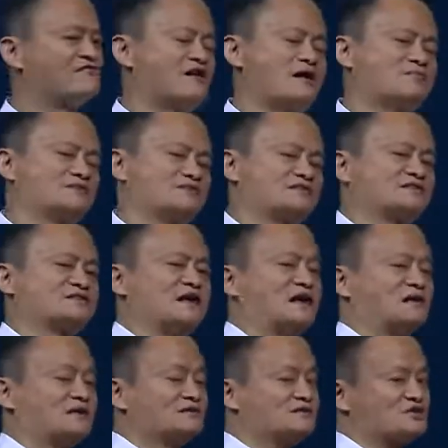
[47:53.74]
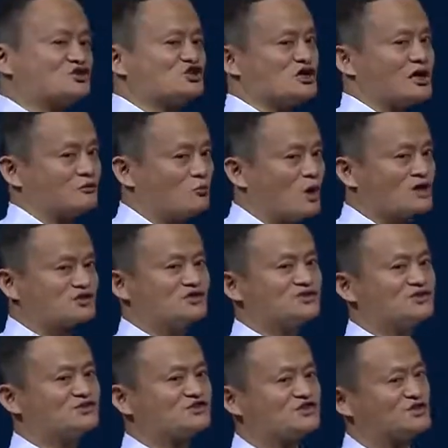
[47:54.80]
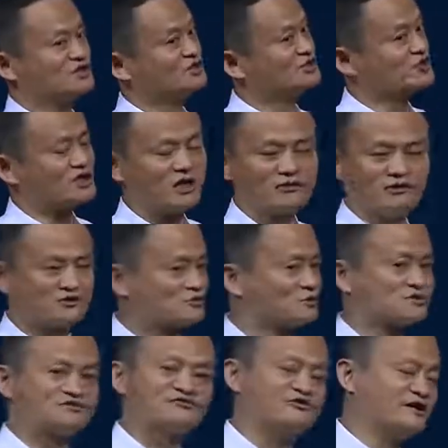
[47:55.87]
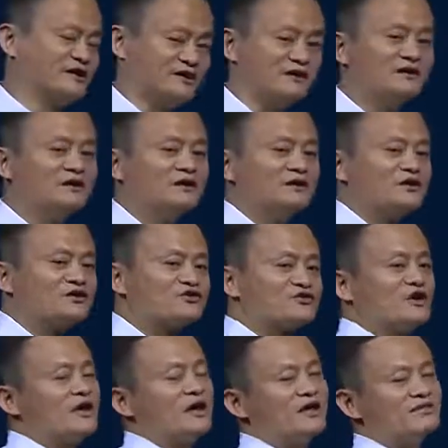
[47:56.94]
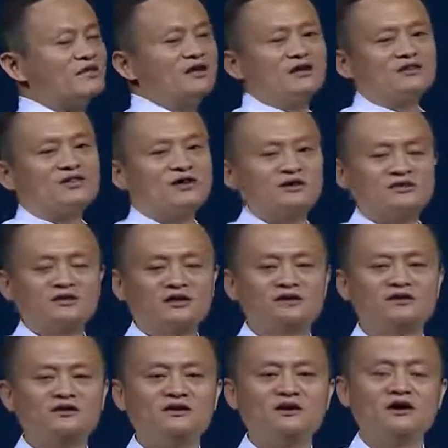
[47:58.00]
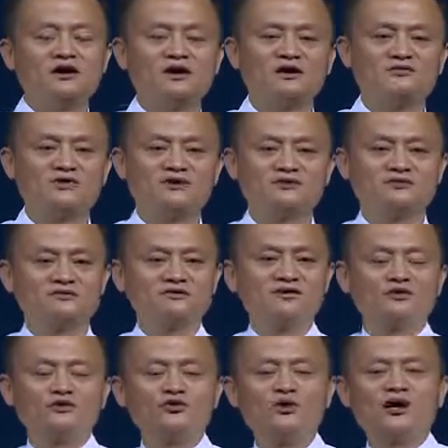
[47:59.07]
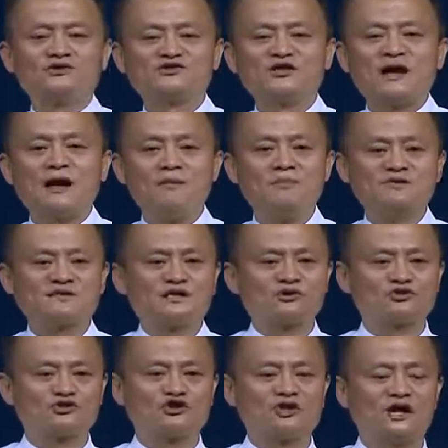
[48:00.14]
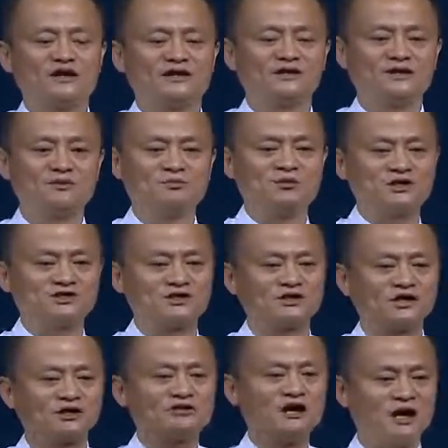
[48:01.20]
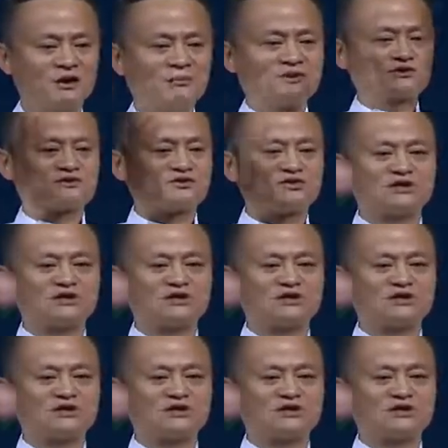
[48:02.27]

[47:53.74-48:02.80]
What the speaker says: farmers selling the cherry, Washington State cherries, was funny, because at the USA ambassador to China came to us and said, "Can you help us to